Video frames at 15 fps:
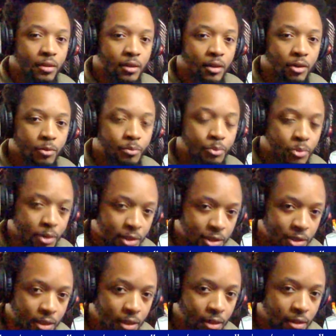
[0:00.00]

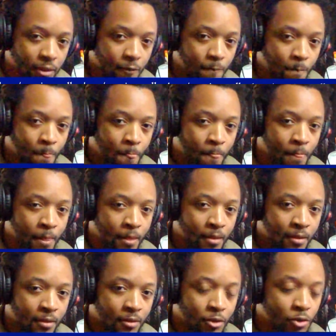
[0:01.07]
appreciate it.
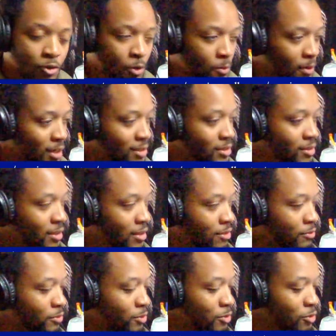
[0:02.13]
You know what I stand
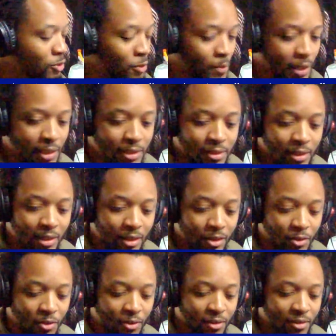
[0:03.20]
for. You know what I stand
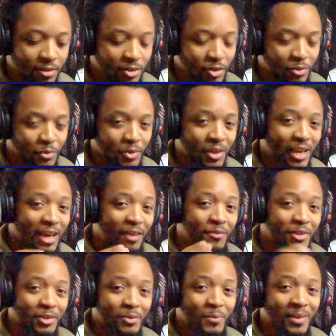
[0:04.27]
on. So if you have
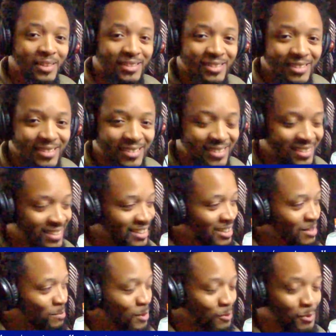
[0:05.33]
any questions
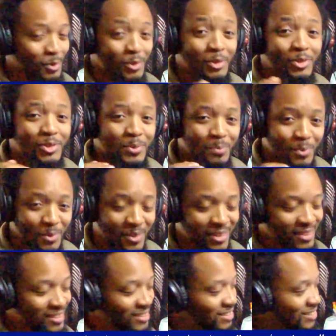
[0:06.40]
before you support,
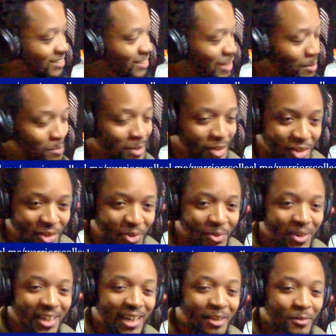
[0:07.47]
let me know
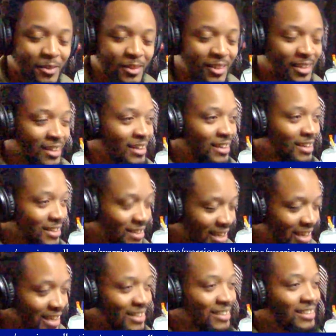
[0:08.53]
and I will
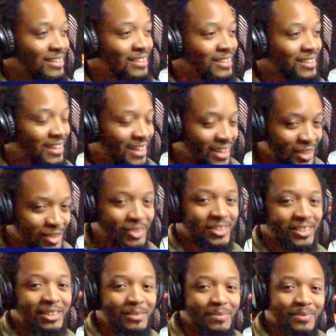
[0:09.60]
gladly answer
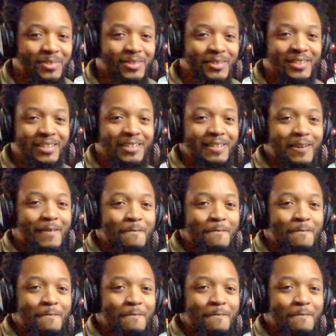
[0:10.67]
them. All right.